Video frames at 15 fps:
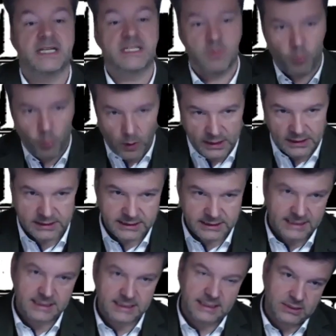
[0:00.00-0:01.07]
And whilst
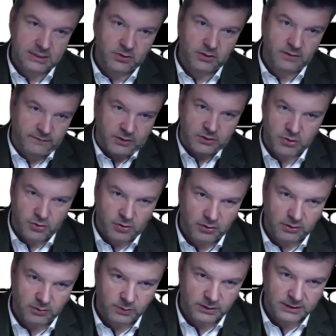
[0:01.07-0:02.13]
this is sort of, you're all
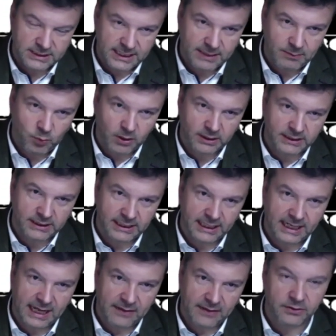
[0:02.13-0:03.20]
the one team working
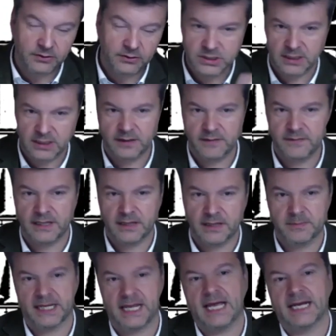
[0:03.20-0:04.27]
together, and there's a lovely little
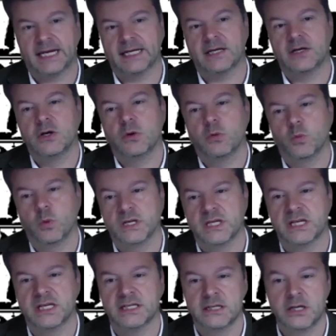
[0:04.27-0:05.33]
mechanic where you
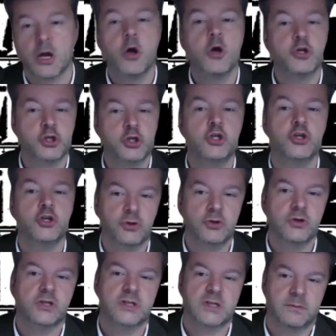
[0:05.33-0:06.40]
can
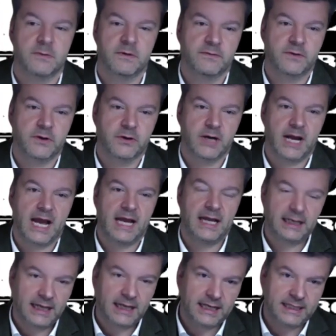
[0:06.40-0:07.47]
use some of your
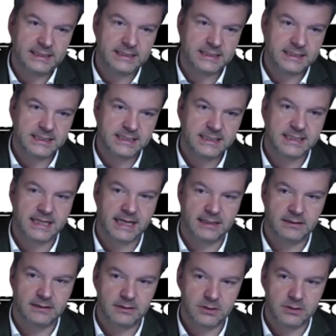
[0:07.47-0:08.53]
allies'
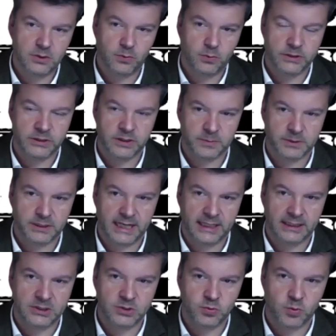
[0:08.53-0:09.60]
skills when you're playing
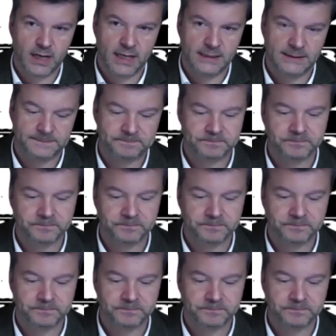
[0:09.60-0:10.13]
as well.